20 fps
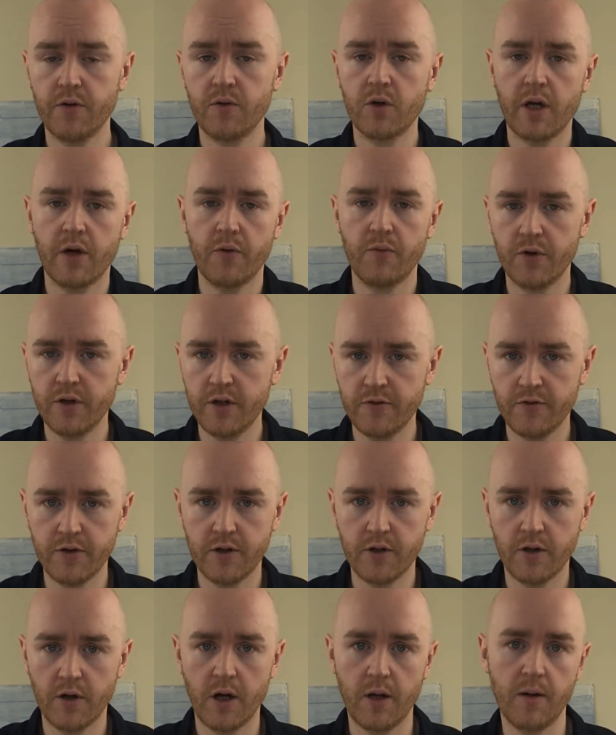Get rid of
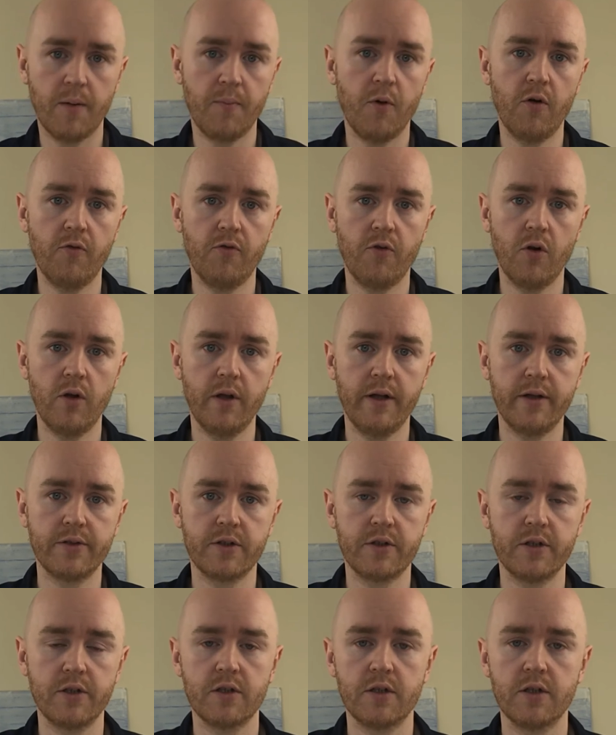it uh, above all else,
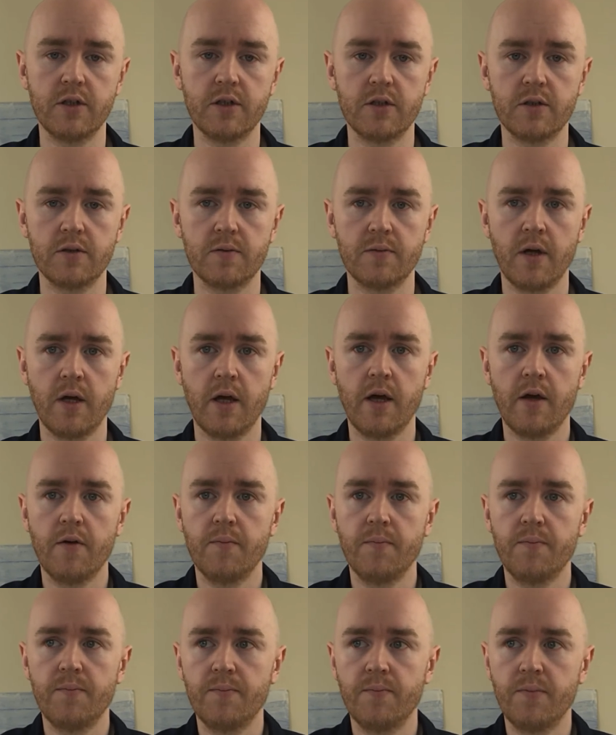this, this
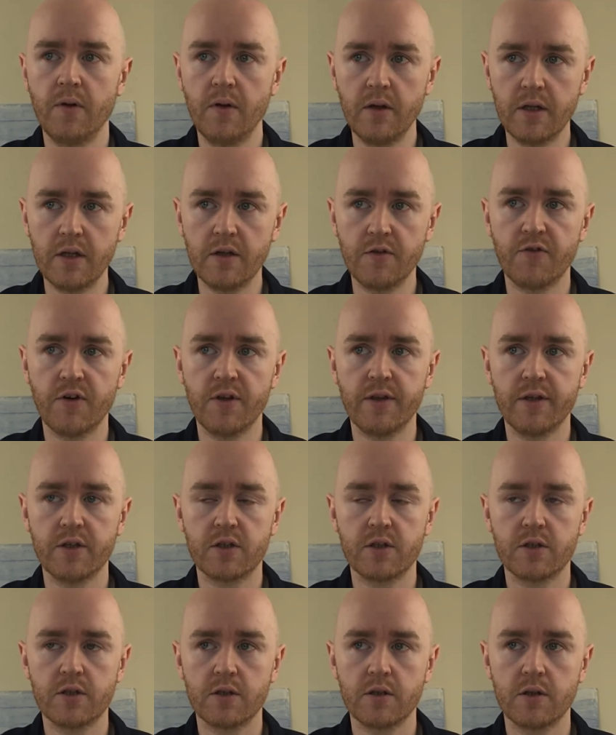belief and
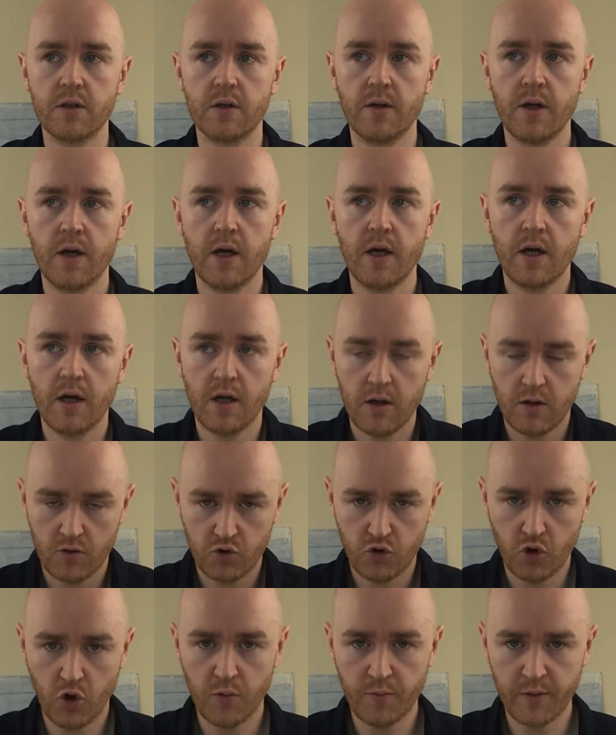this
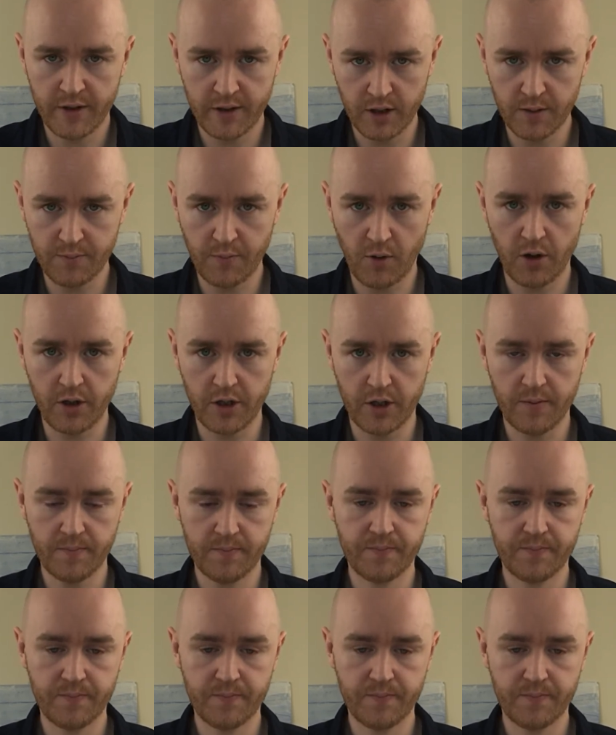trauma in the body.